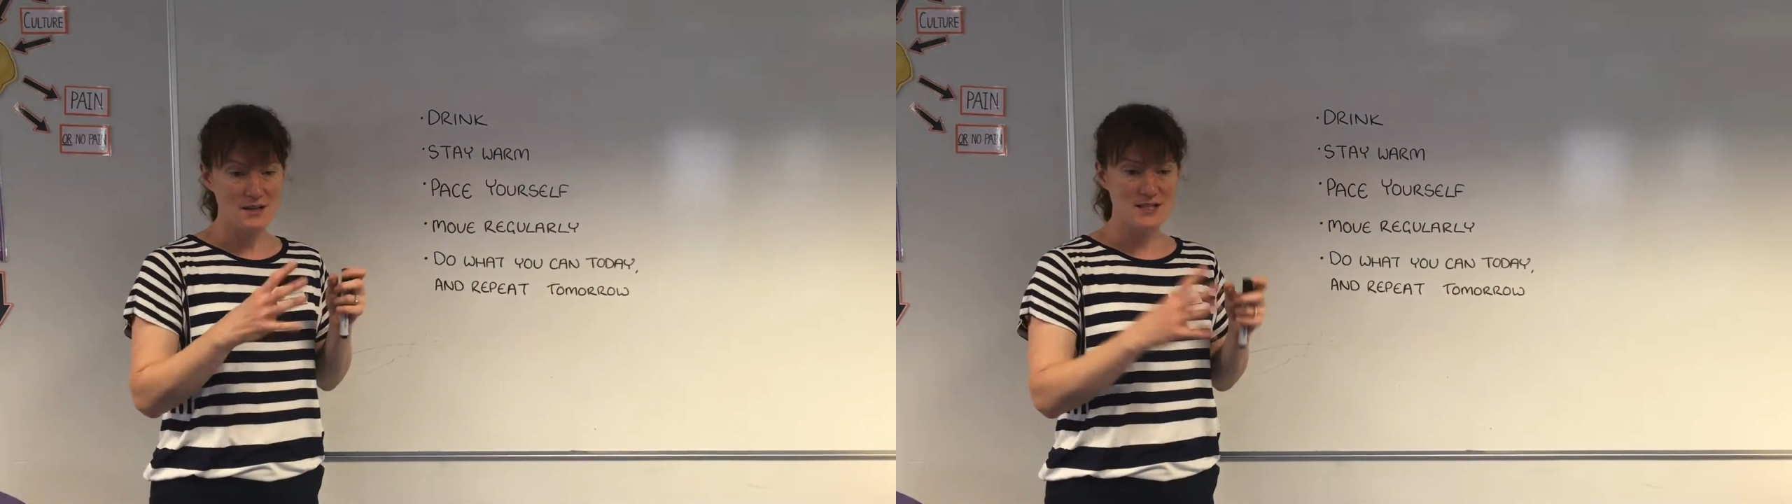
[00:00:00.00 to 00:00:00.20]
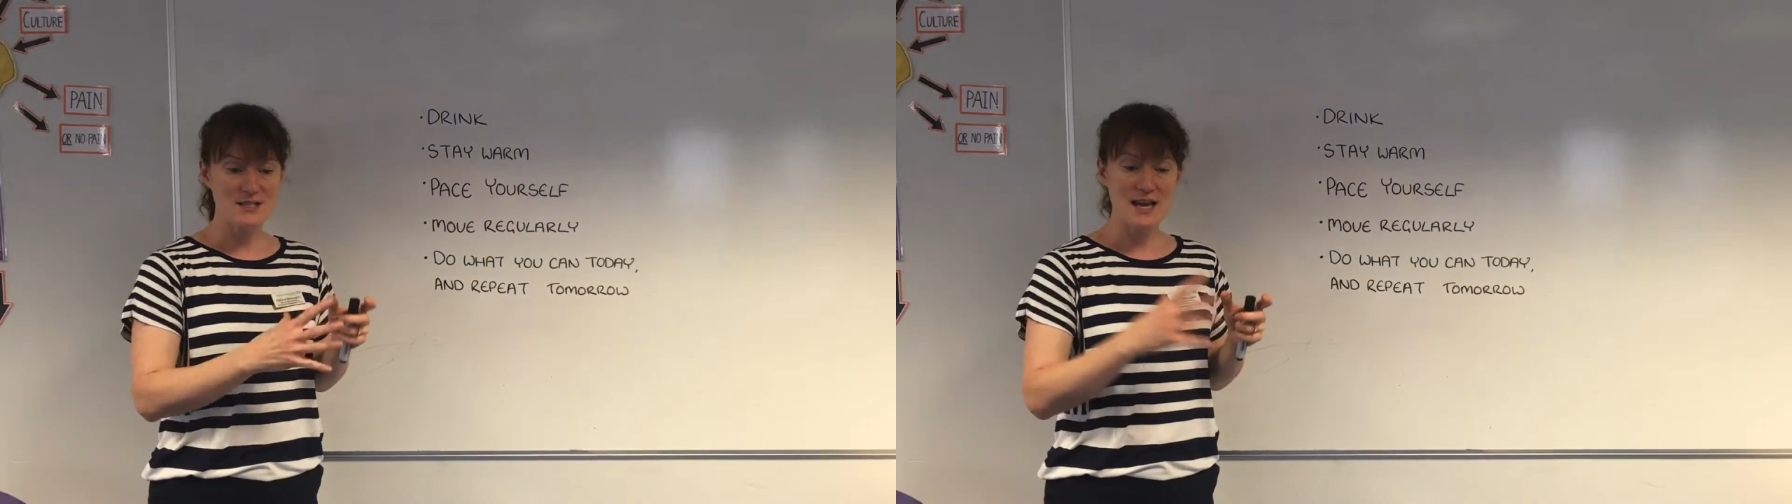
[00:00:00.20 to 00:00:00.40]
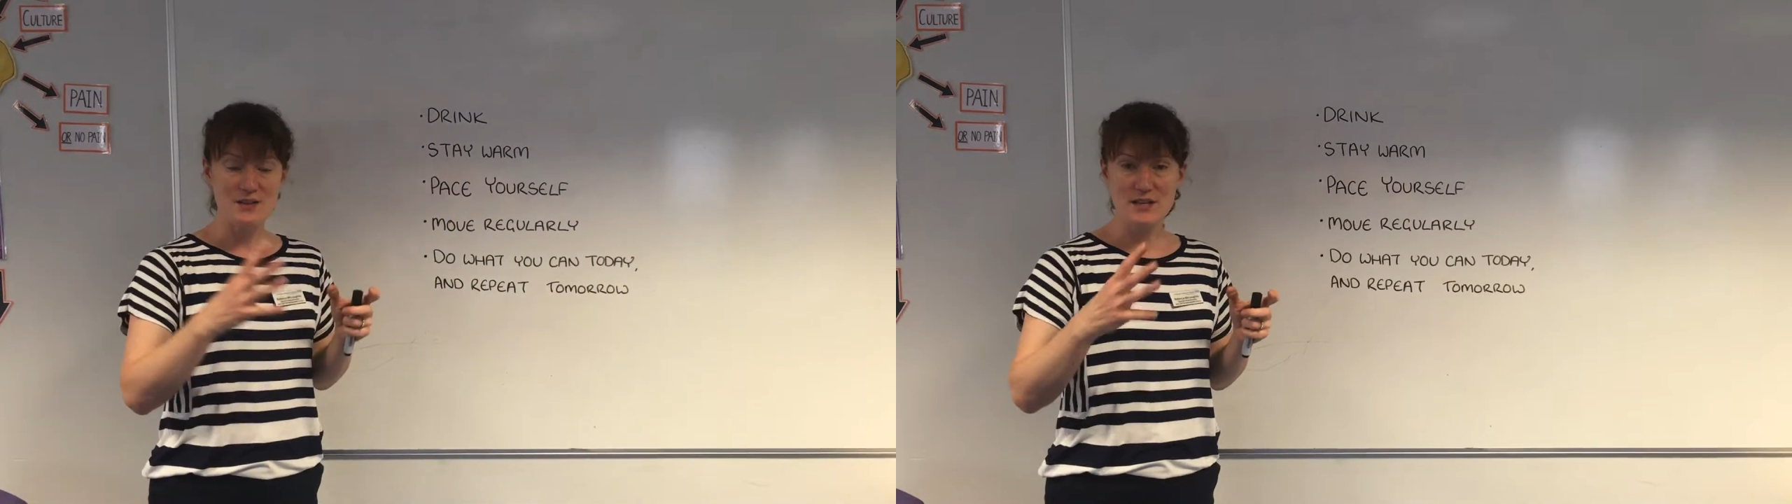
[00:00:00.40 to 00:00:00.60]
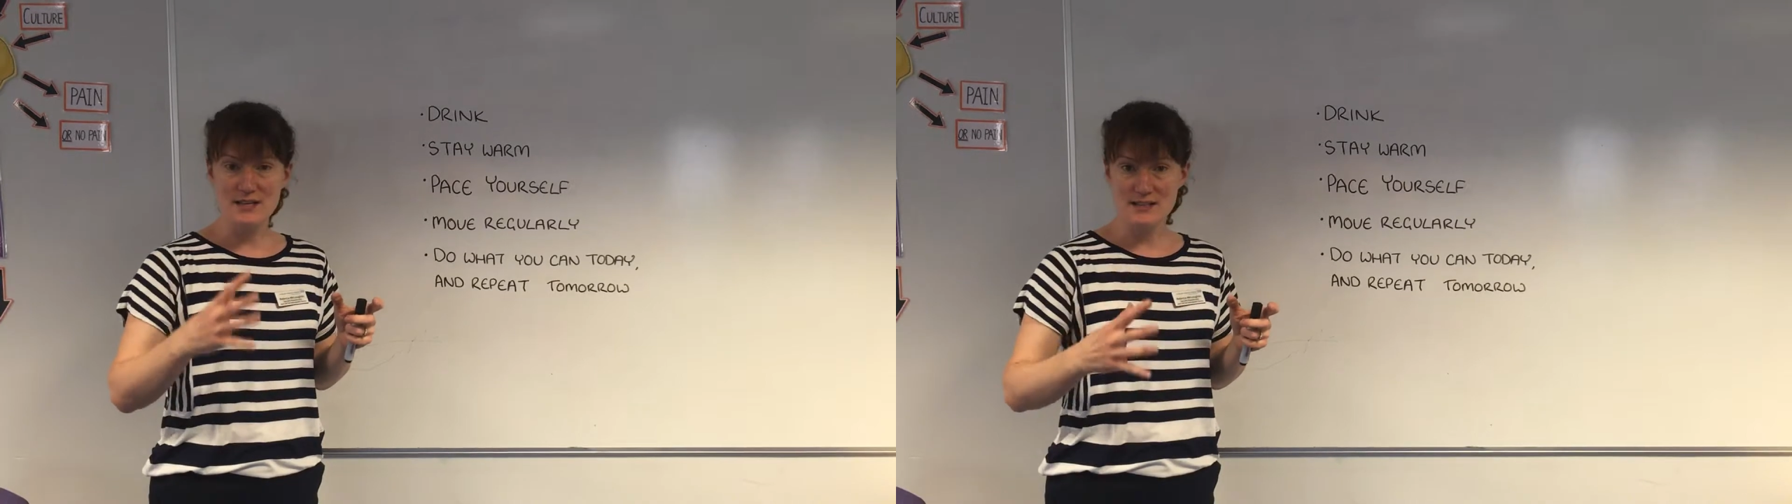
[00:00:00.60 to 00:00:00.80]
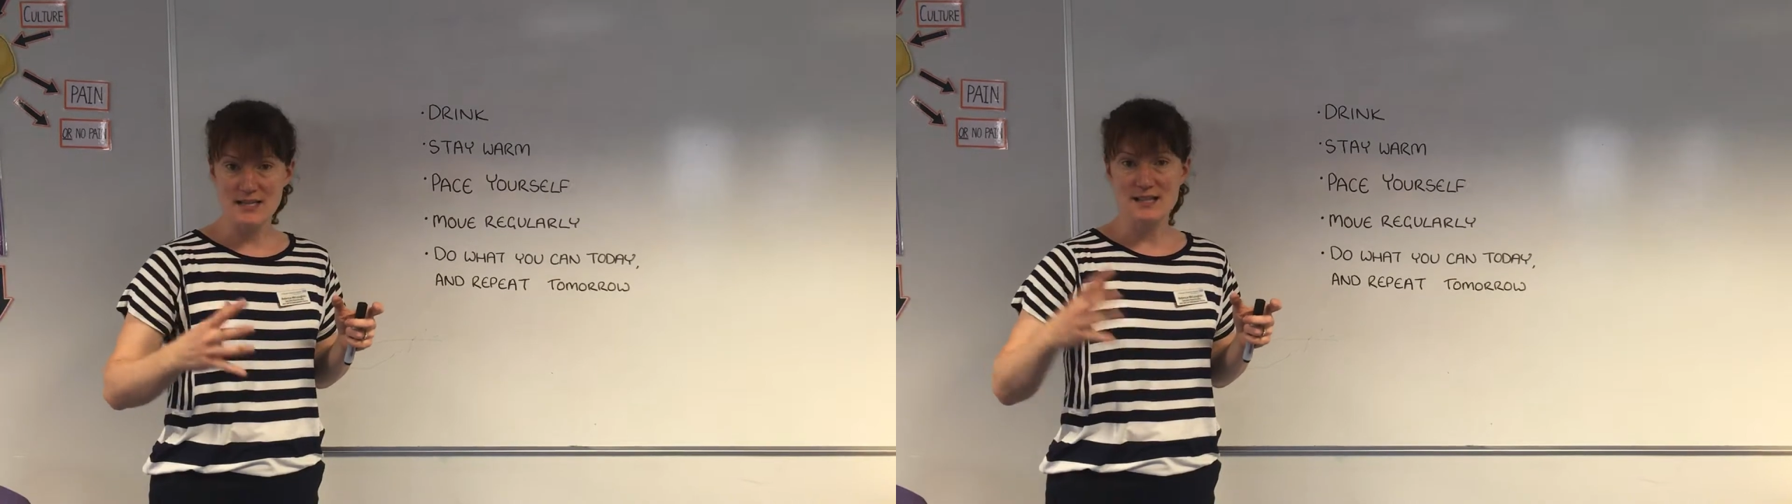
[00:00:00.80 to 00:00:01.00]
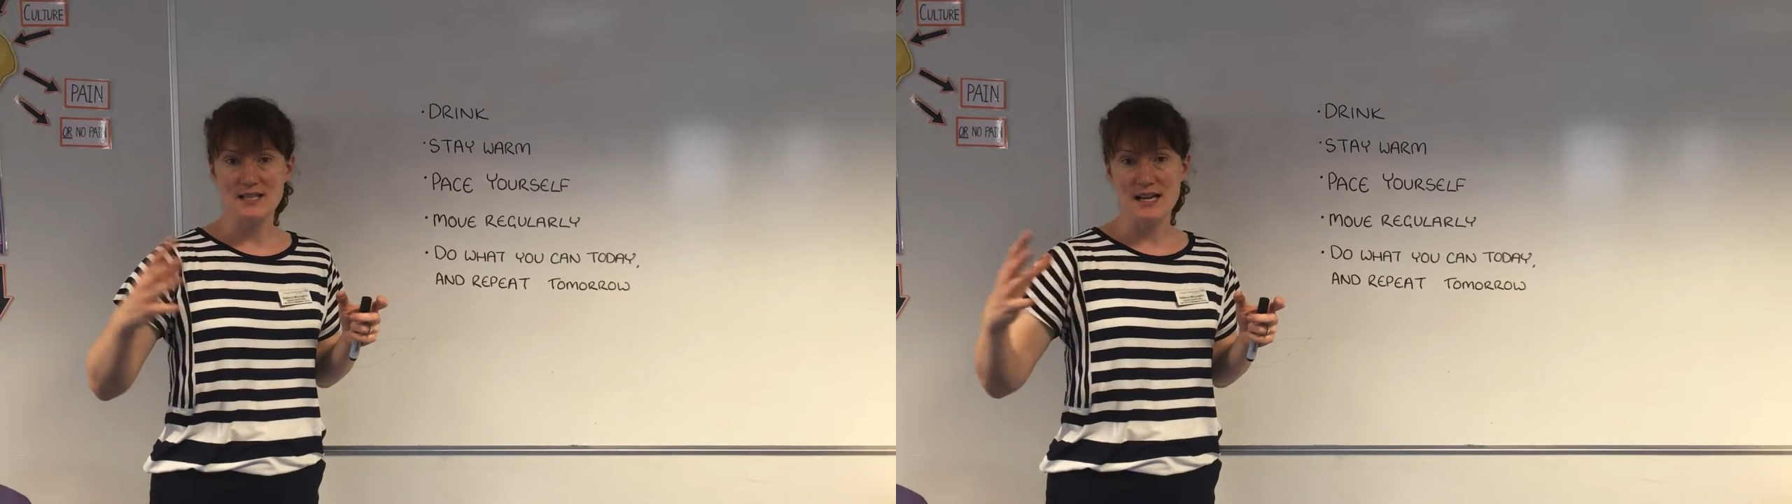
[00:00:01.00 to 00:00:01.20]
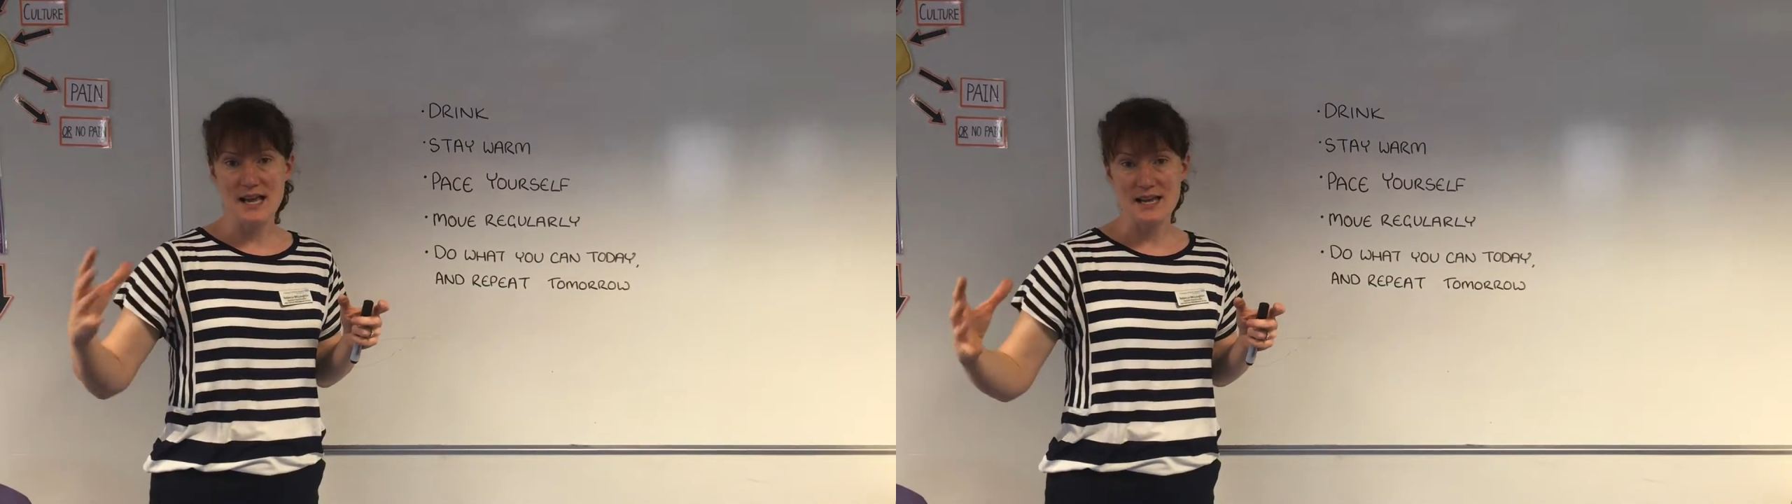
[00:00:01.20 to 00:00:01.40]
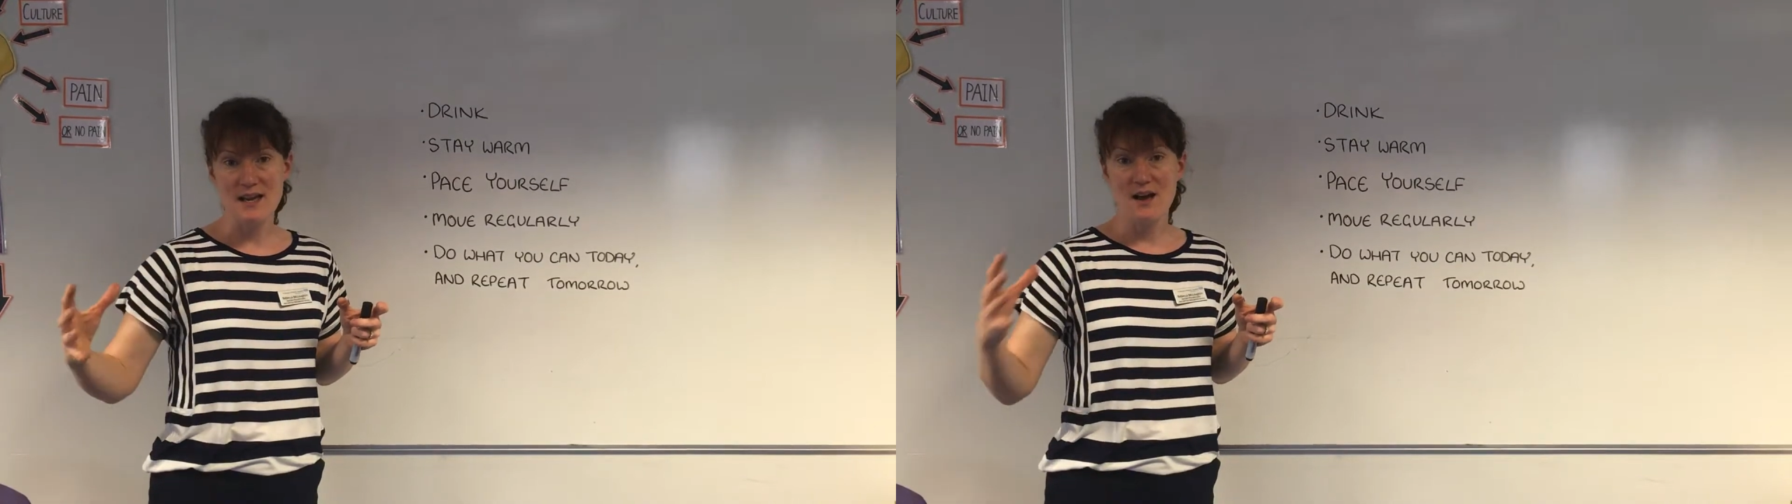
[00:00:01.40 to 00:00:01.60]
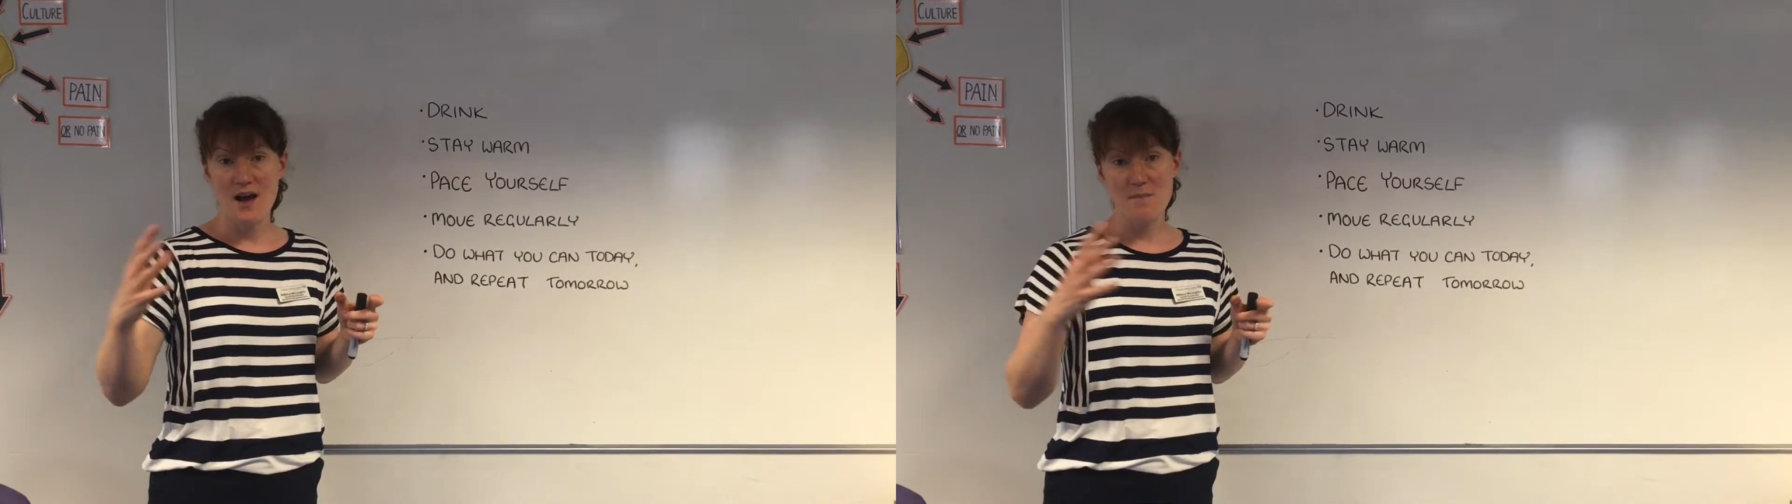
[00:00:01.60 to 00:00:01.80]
to take things steadily